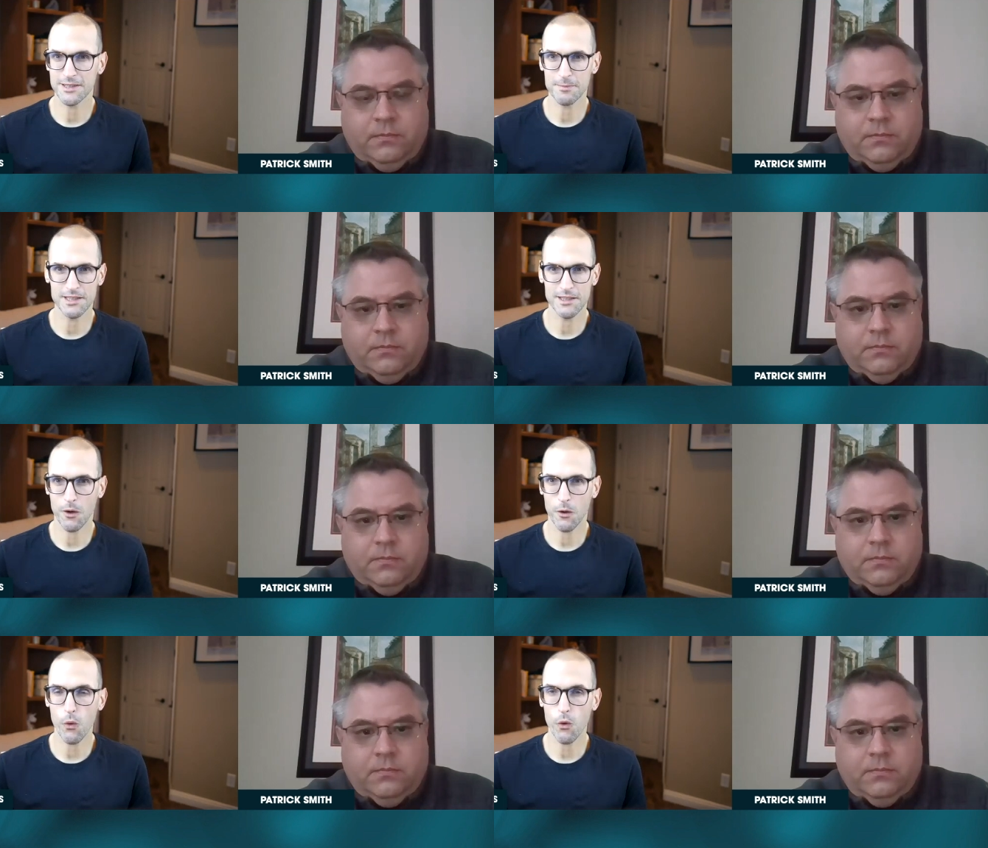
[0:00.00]
Speaker 1: a
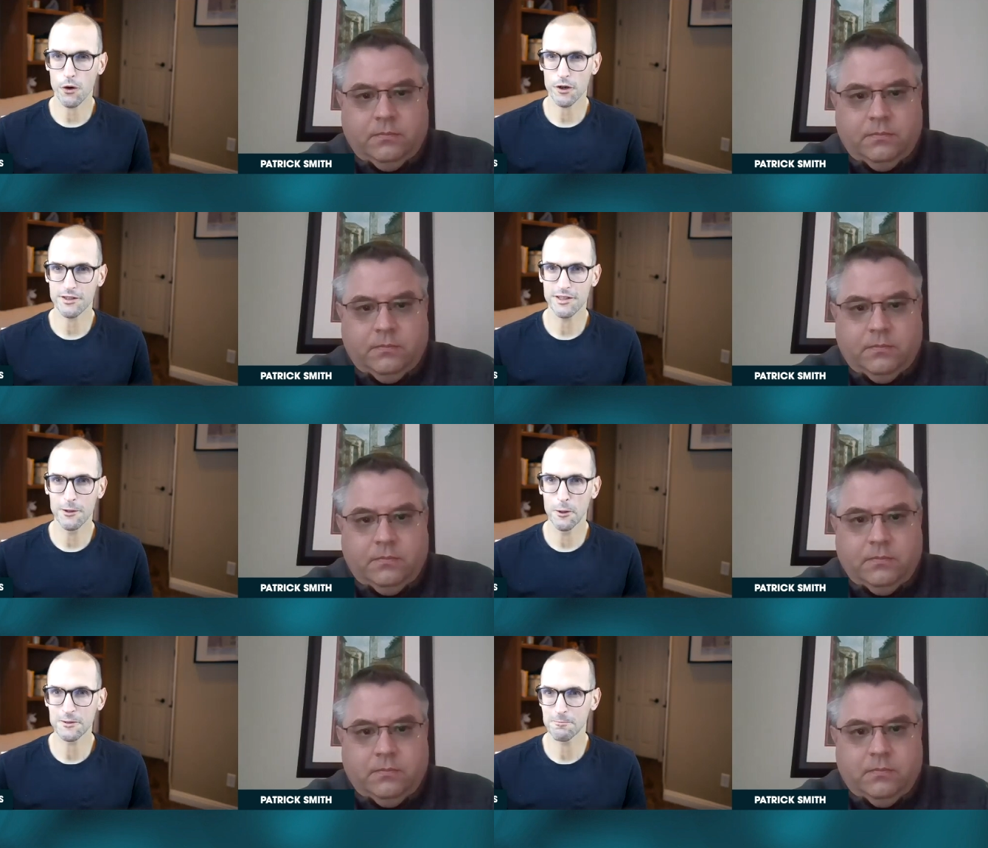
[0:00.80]
specific quarter
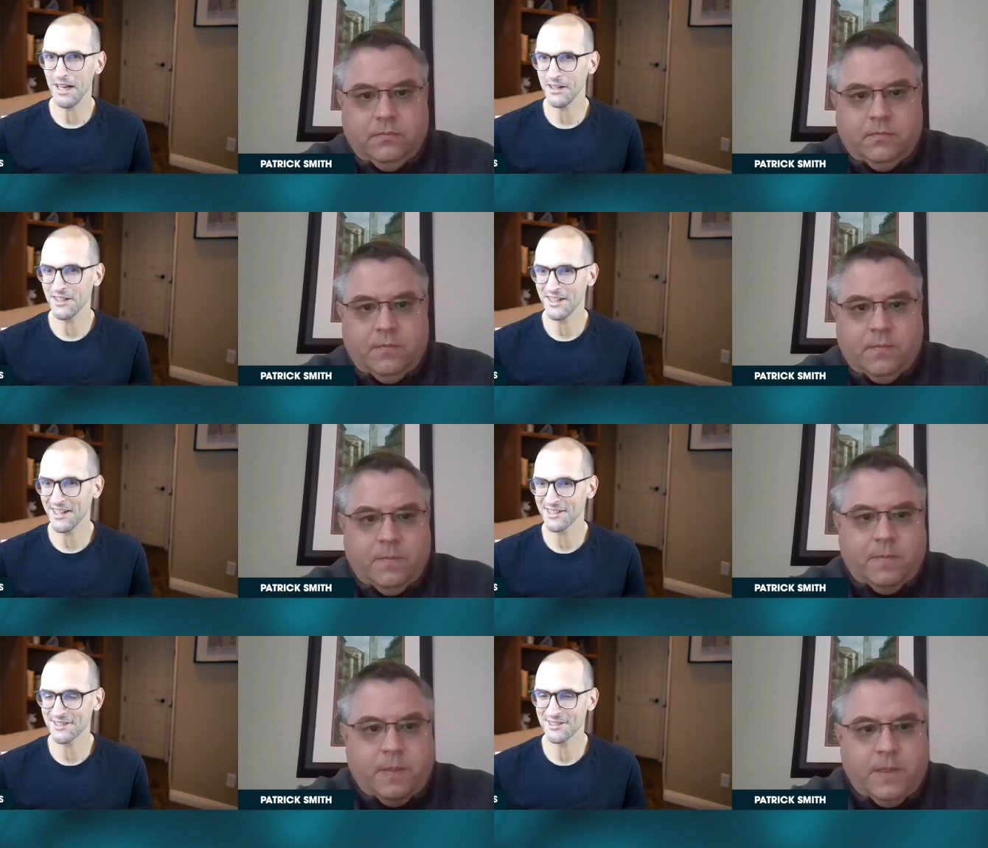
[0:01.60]
that looks better than
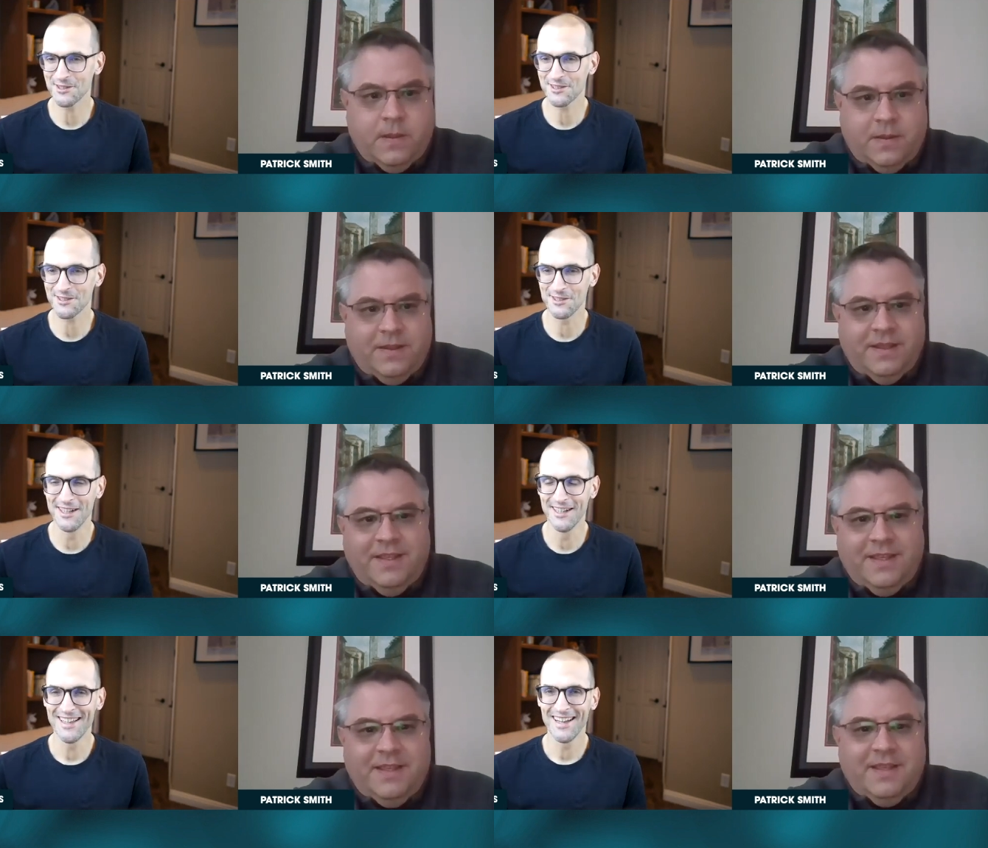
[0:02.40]
others just
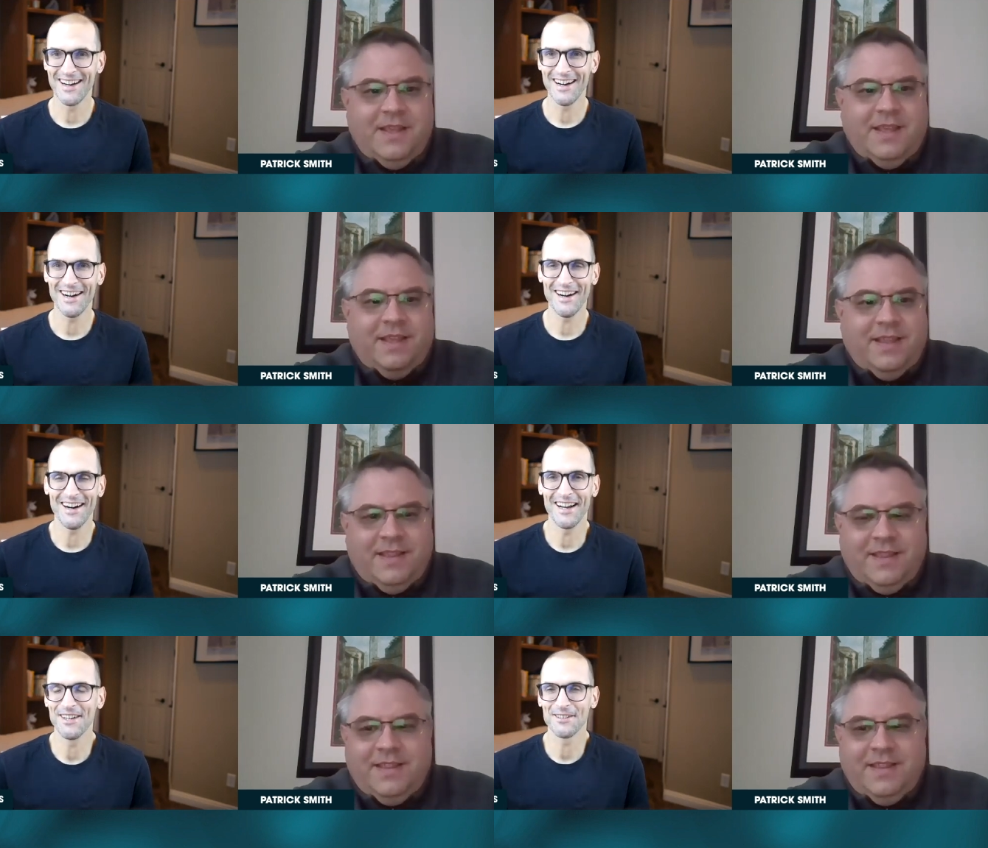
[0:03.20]
to
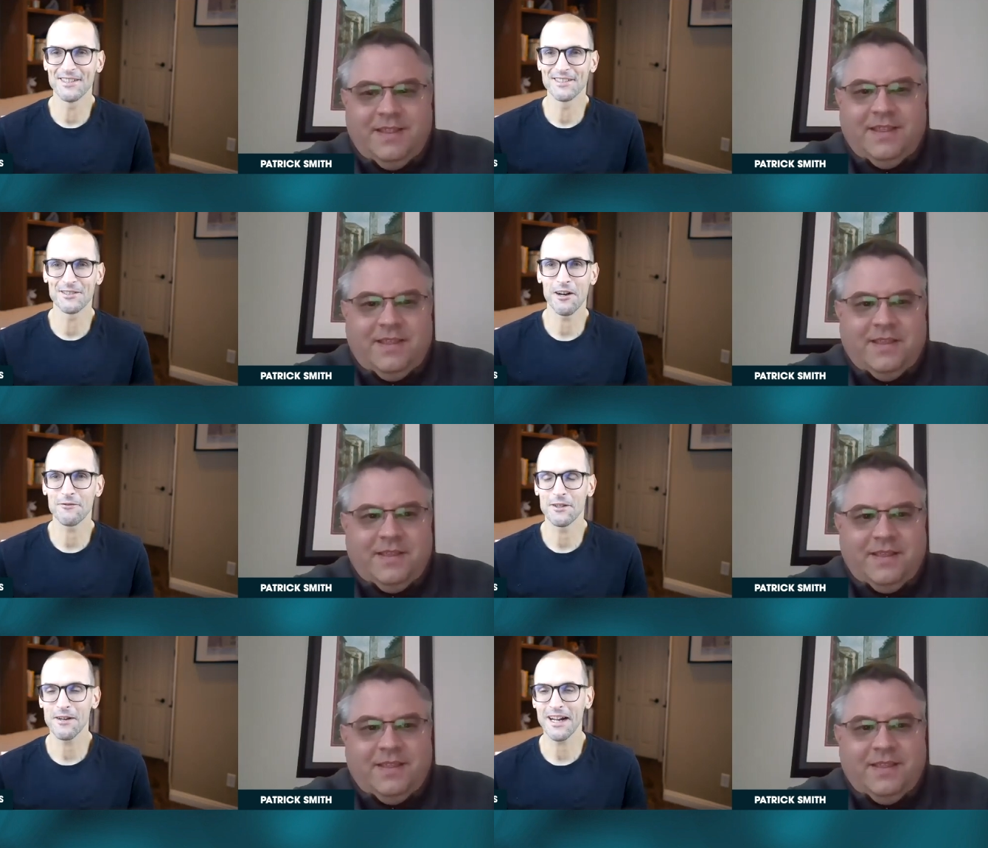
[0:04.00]
uh, i know this is
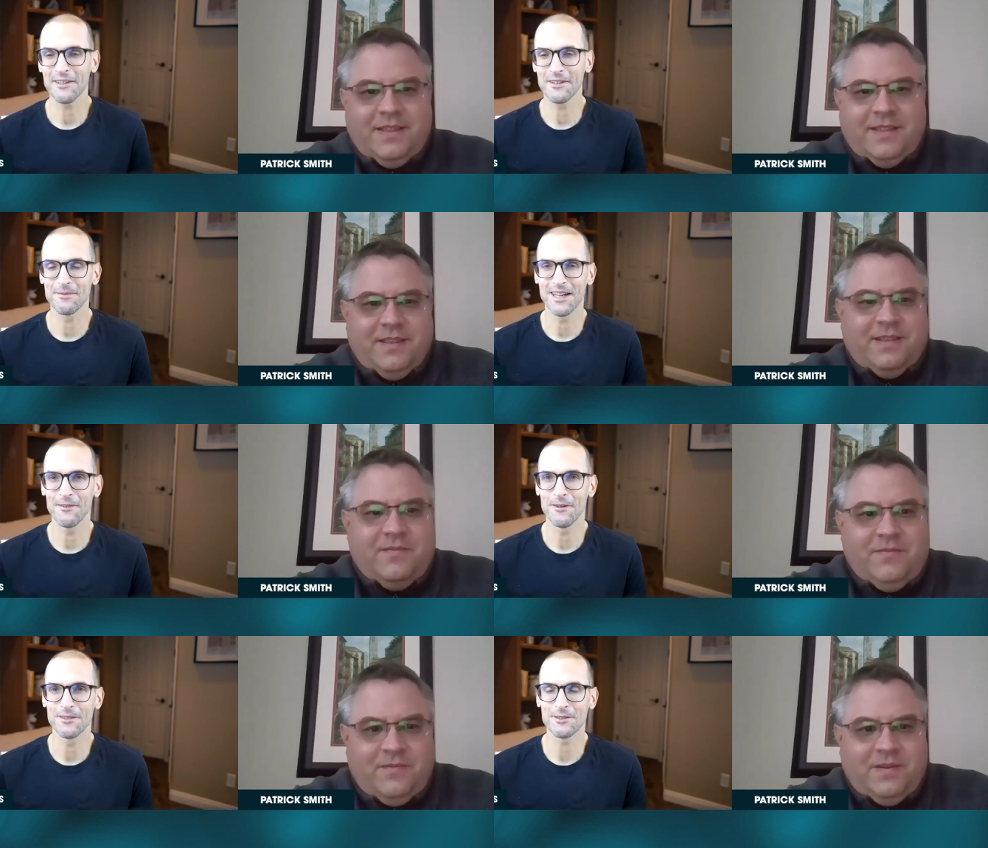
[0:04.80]
off the record but
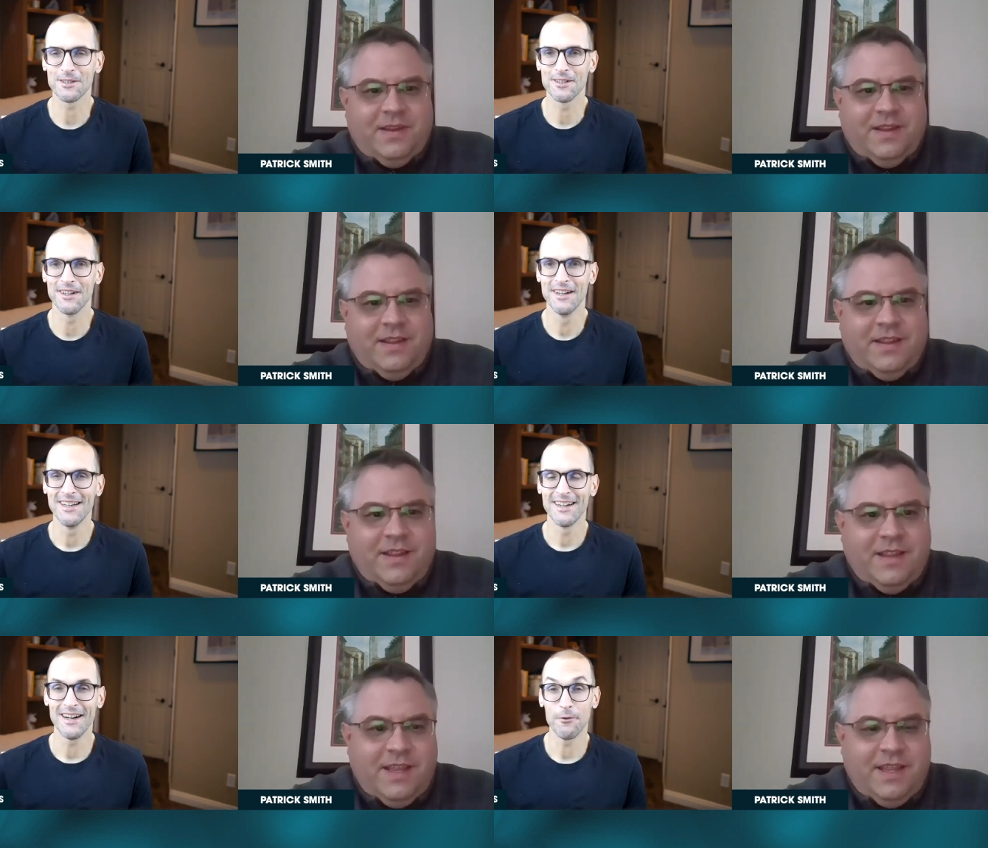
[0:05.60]
i want to
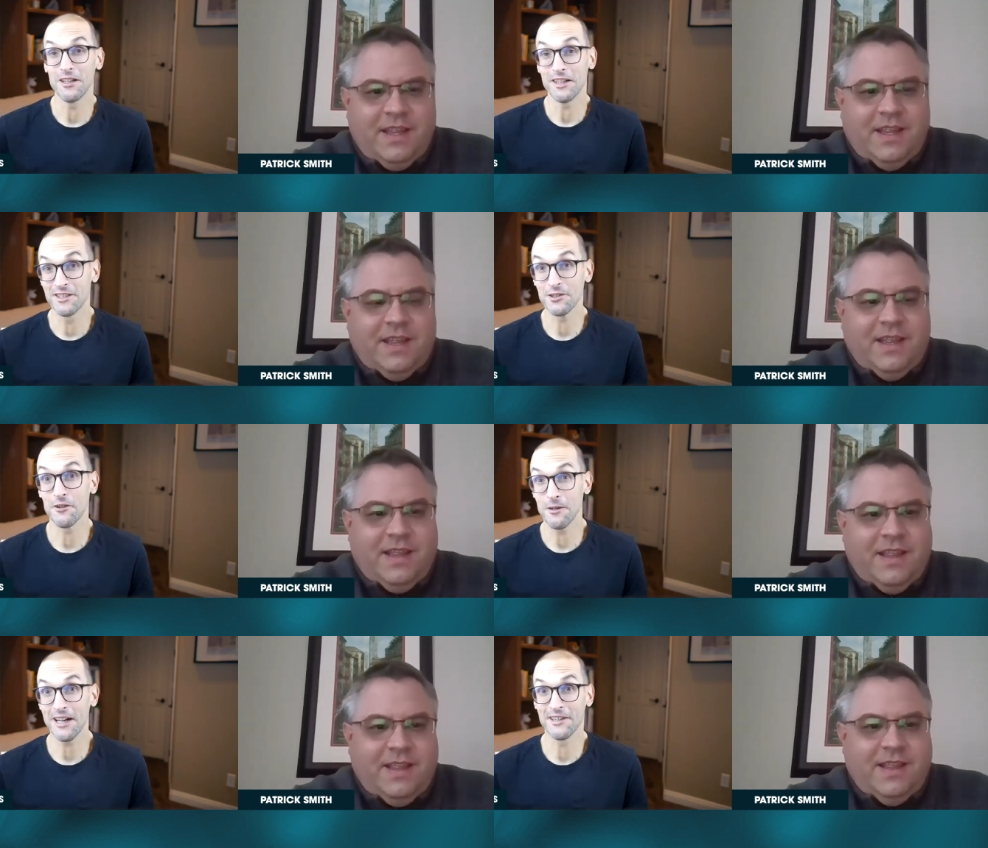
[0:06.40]
uh, well it is
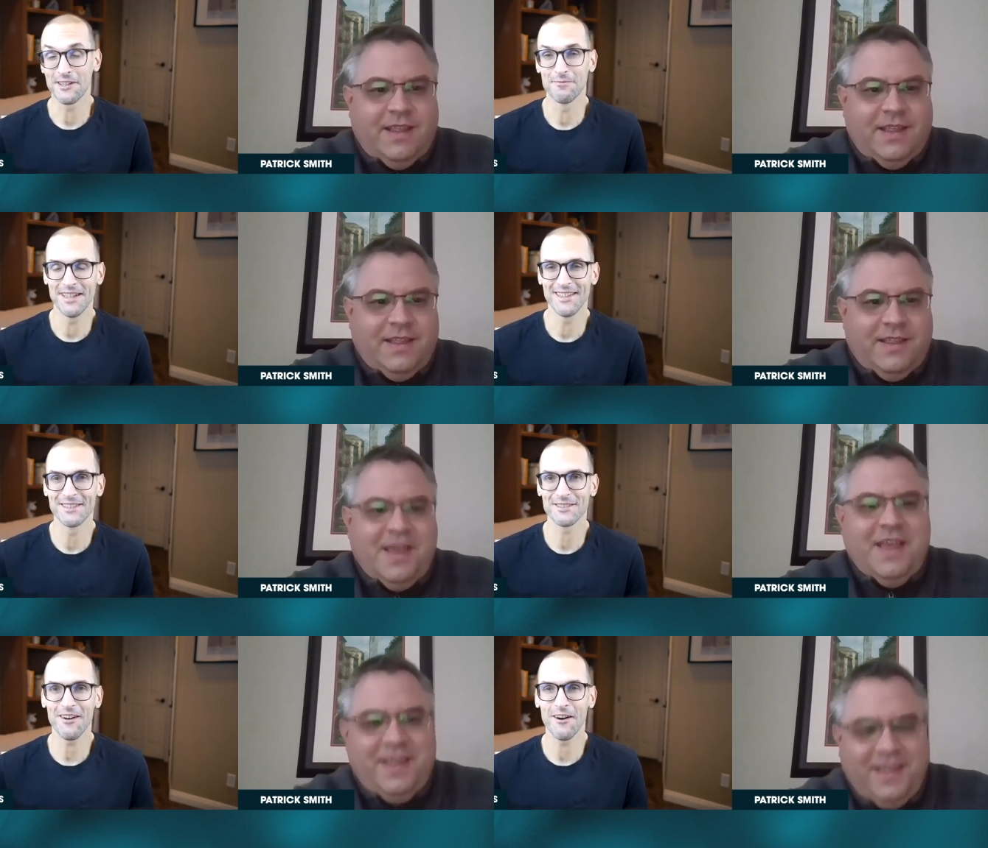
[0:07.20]
on record but
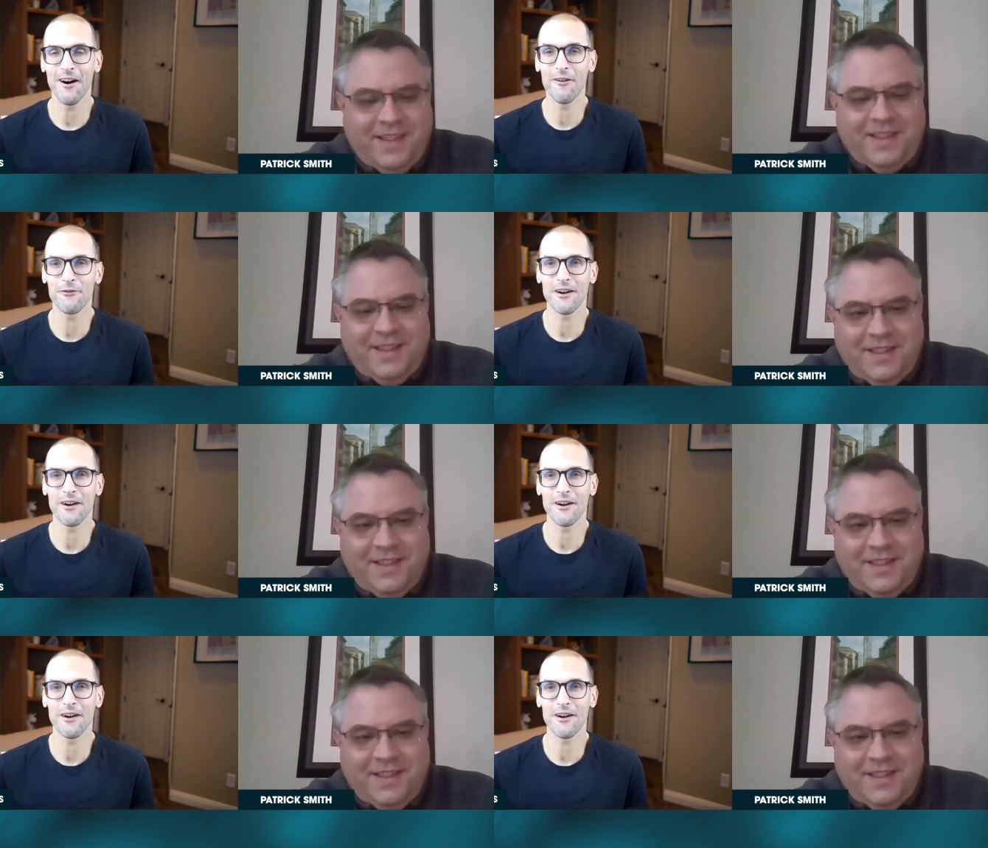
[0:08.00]
it's all off